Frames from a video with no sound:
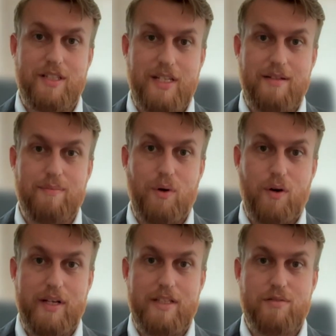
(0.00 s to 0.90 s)
seen
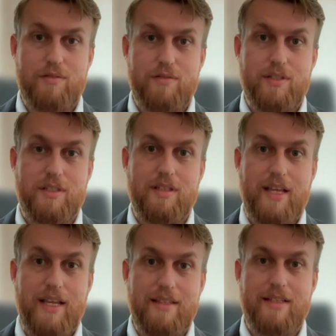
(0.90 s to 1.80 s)
more
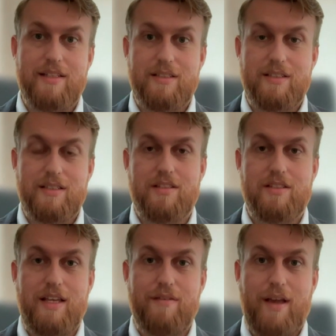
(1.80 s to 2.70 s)
interested in this
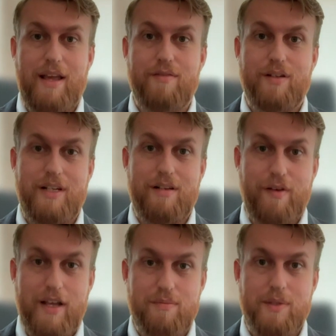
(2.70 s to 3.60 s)
safe haven
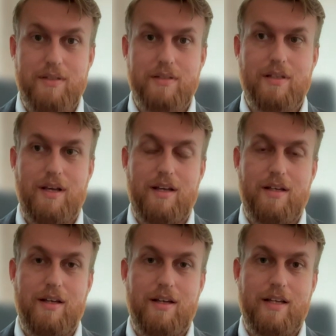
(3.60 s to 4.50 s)
investment.
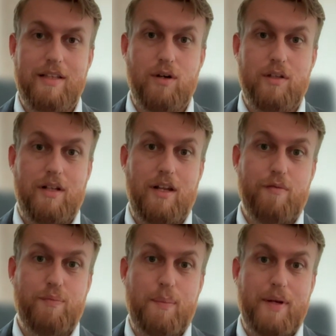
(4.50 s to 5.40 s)
It got a lot
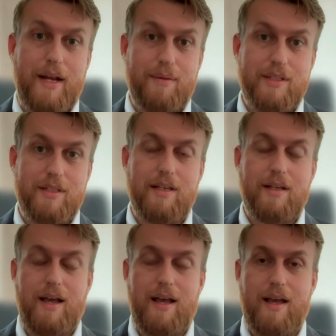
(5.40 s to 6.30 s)
of
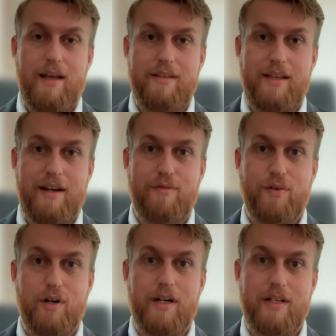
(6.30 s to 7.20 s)
popularity, and
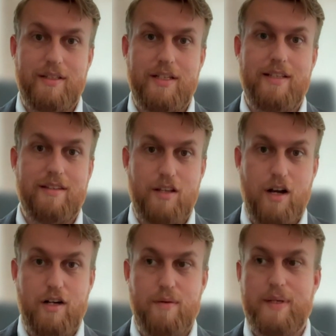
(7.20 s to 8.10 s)
therefore, indeed,
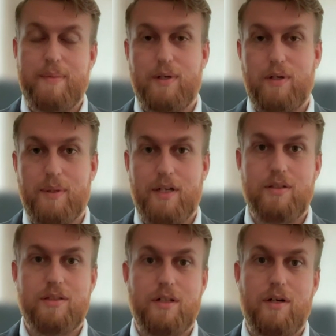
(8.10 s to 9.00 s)
younger people, but
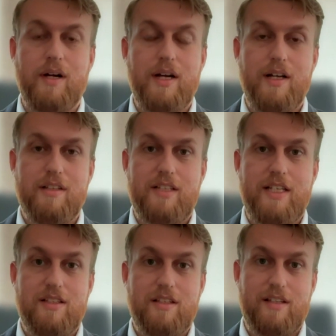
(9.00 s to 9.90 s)
also
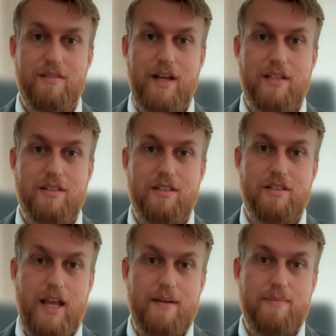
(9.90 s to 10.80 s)
seasoned
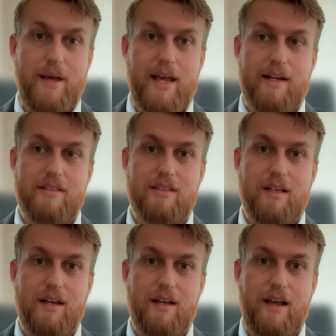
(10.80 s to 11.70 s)
investors and banks
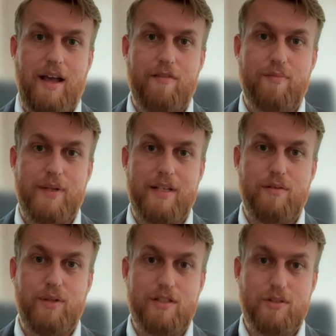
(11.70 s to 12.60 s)
have
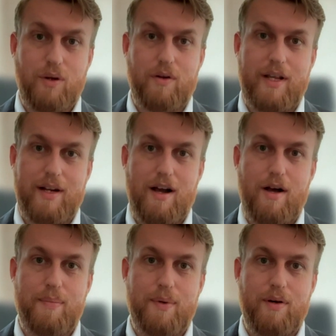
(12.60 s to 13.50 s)
been restocking
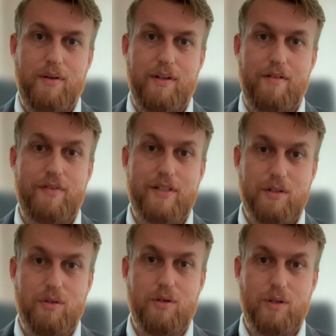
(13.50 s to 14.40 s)
up on
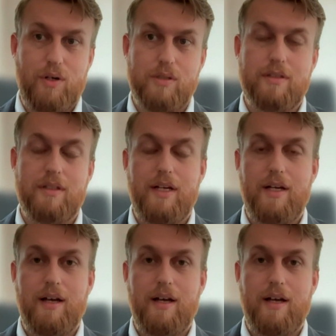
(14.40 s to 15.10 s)
physical gold.